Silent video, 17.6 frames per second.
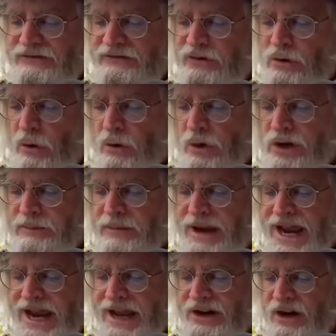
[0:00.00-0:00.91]
Florida
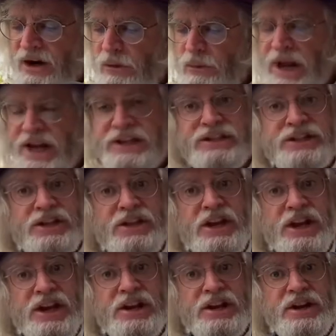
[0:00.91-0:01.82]
Man arrested
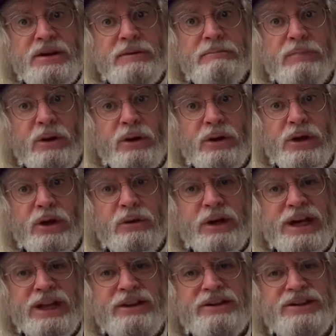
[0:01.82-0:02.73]
in burglary.
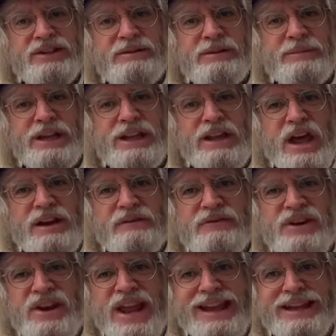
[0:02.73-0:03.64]
There seem to be a lot of
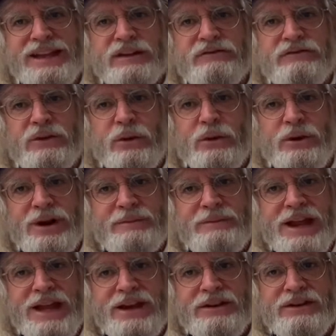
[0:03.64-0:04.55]
naked Florida men.